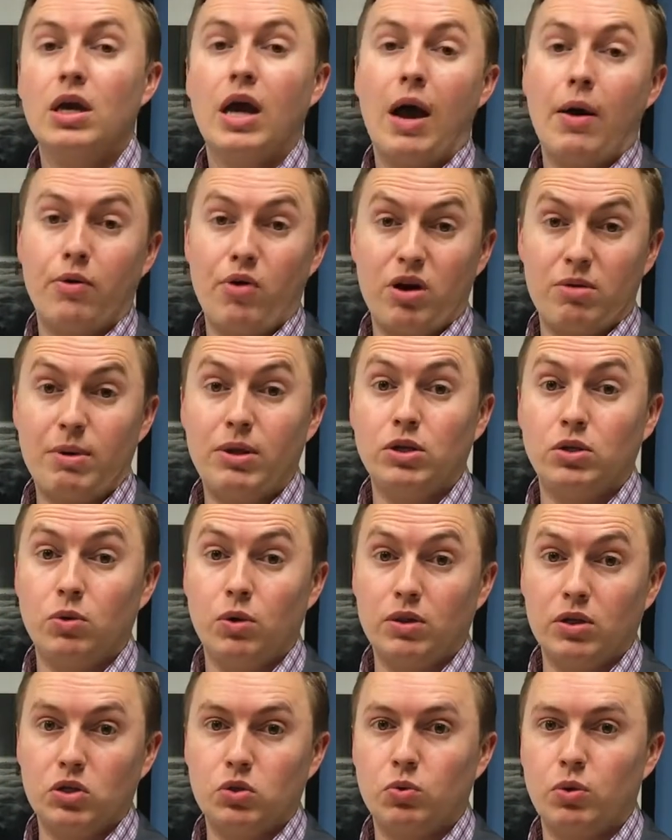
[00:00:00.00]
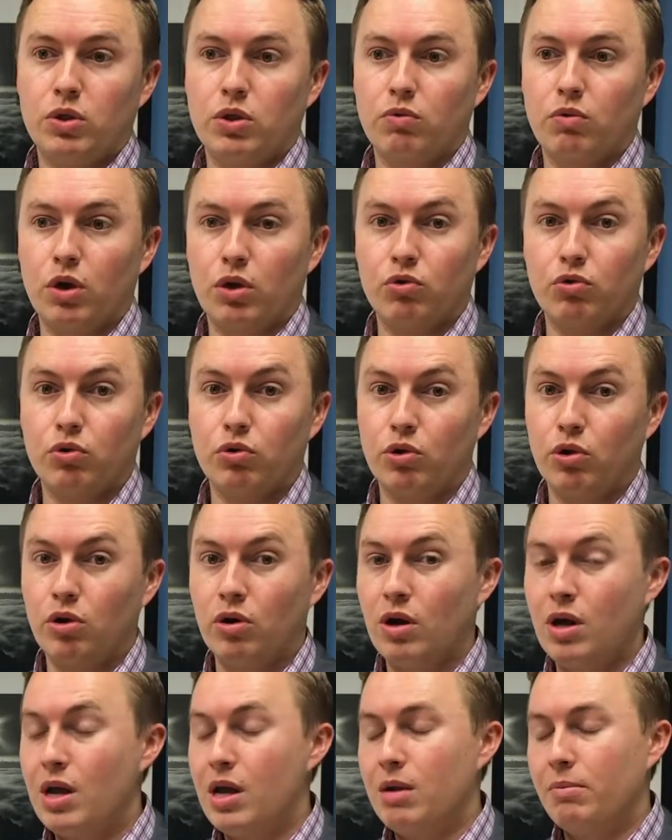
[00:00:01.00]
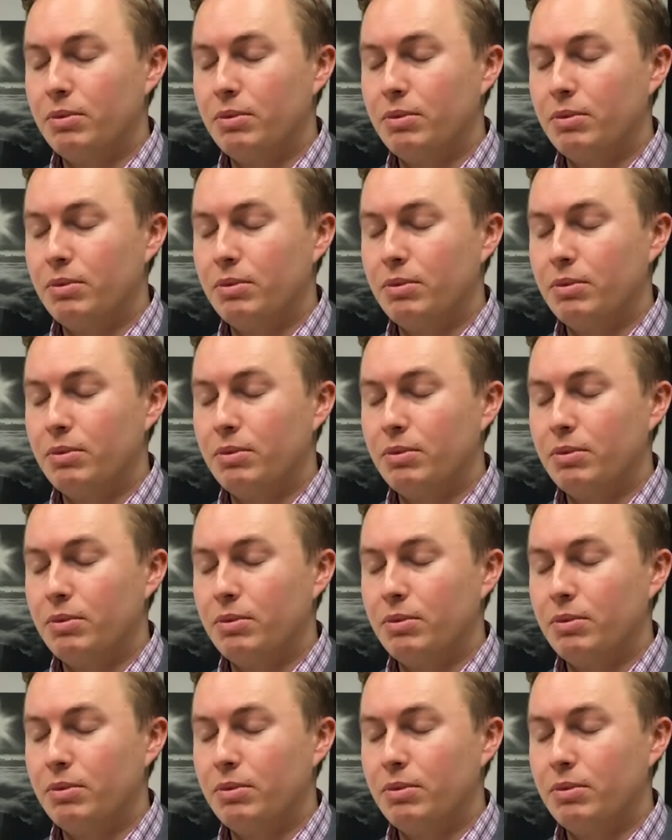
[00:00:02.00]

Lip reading: I would recommend doing this with a recruiter.